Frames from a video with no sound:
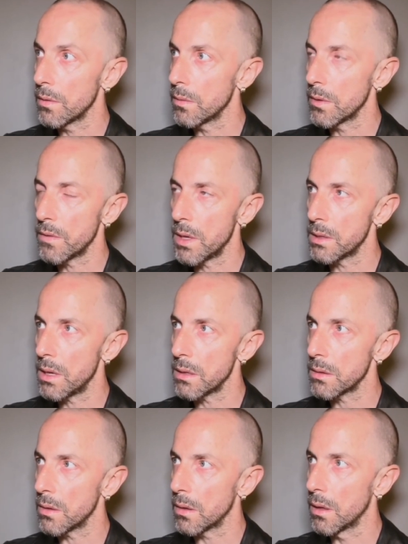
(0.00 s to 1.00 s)
It's
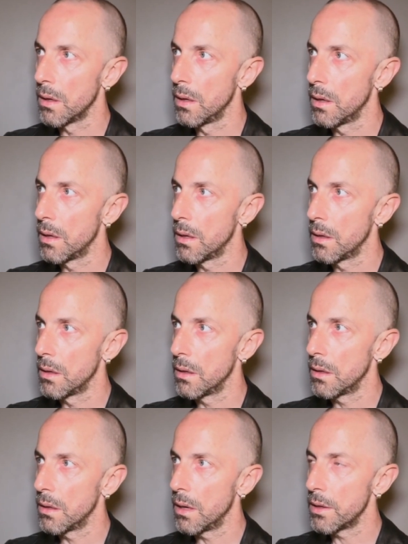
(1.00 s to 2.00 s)
fantastic.
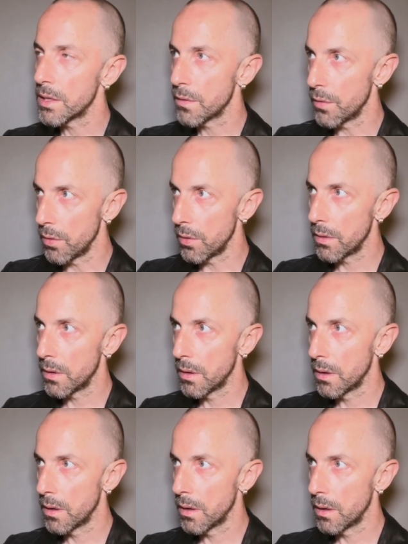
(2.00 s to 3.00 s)
And this food,
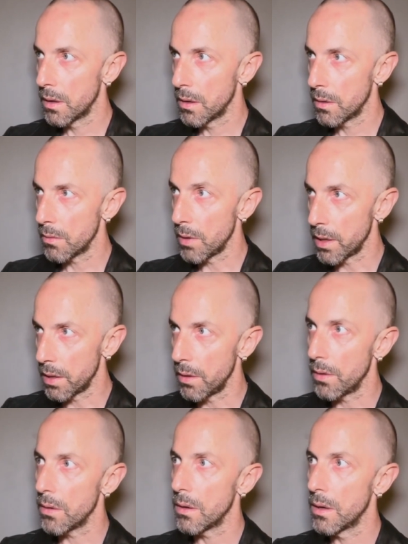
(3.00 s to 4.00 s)
right
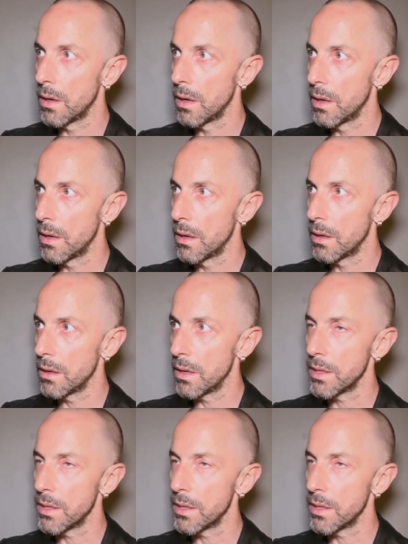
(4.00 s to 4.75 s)
here, has